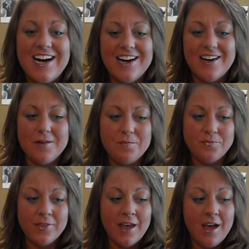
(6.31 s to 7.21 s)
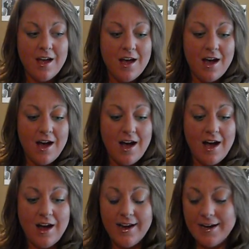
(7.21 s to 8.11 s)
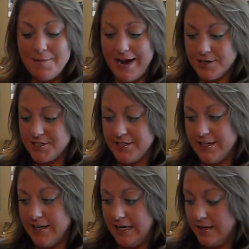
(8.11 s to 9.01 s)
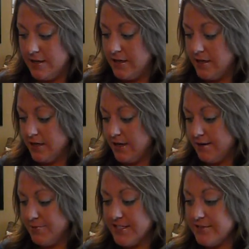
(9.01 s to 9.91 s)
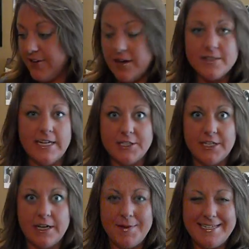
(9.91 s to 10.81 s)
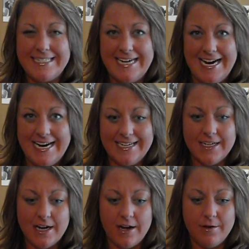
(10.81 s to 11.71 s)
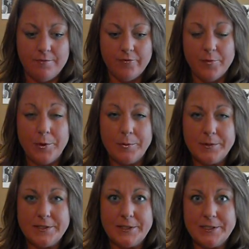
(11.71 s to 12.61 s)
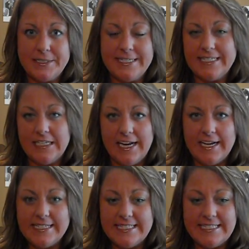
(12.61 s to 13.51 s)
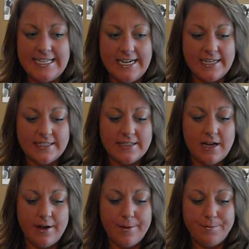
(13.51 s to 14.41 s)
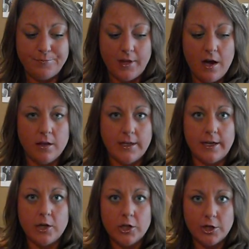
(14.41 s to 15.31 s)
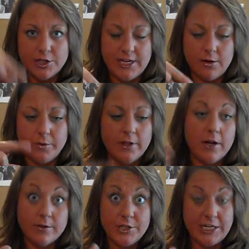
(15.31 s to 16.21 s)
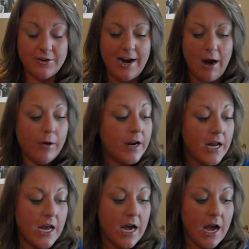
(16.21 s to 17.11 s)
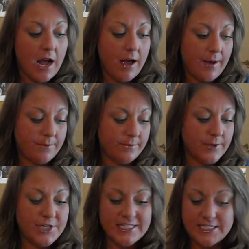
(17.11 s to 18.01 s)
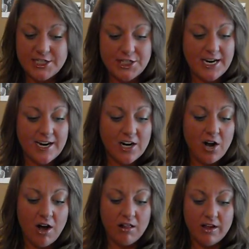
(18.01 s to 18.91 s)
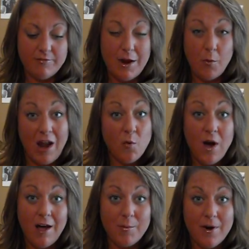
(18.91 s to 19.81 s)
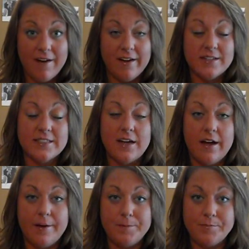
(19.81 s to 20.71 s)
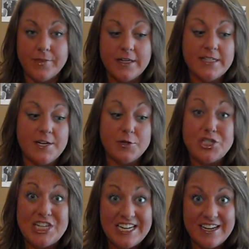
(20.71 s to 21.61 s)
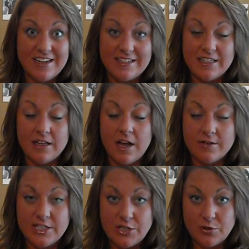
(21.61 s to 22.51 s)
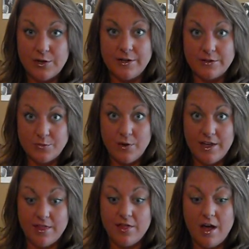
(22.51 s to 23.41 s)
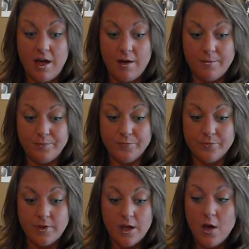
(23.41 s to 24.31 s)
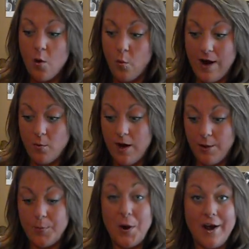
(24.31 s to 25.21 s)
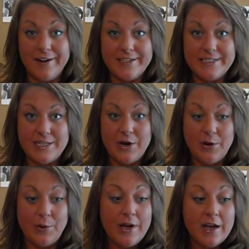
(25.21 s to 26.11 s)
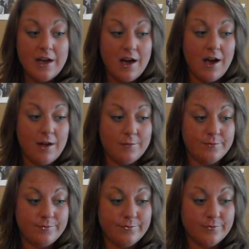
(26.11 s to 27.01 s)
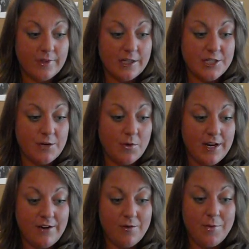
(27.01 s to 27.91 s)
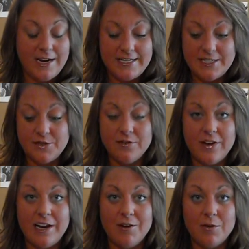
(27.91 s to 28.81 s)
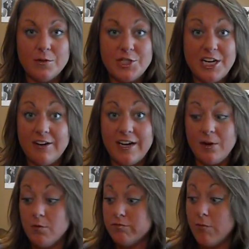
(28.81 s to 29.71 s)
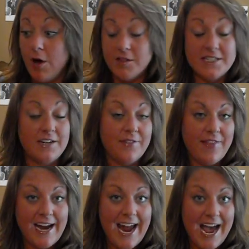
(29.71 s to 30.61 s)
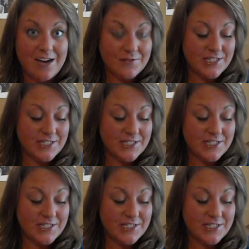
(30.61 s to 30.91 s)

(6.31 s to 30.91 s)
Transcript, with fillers: Um, I am actually, um, this video is actually going to be a tag um, from Purple Stars nineteen eighty-six. Um, I'll link her channel below, check her out. Um, just to share all of my Wet and Wild products, because um, I know she does a lot of tutorials with um, Wet and Wild products, so um, she wanted everybody to do a video sharing all the stuff that they have.